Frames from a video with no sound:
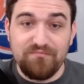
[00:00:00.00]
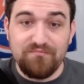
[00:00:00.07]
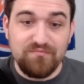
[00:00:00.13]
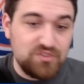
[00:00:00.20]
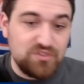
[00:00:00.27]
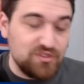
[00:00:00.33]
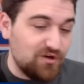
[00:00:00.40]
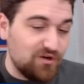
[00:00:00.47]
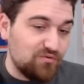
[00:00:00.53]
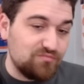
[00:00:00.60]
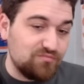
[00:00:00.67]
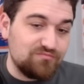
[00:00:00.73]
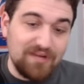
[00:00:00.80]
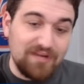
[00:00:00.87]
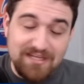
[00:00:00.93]
So
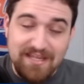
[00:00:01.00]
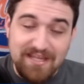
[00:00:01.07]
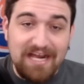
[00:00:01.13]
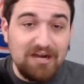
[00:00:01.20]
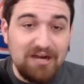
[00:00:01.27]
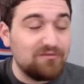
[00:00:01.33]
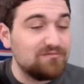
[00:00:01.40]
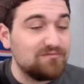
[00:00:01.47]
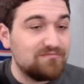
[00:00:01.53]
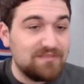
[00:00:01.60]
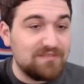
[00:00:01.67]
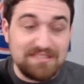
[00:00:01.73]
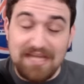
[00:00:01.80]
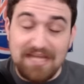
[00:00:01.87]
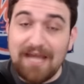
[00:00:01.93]
right now,
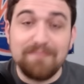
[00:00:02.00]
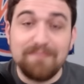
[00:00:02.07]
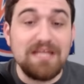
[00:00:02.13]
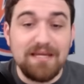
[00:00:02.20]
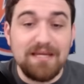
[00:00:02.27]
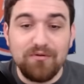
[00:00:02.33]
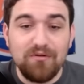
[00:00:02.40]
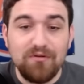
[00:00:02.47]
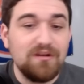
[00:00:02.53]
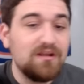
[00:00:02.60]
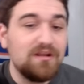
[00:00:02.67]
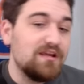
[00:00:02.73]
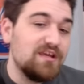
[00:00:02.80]
the timetable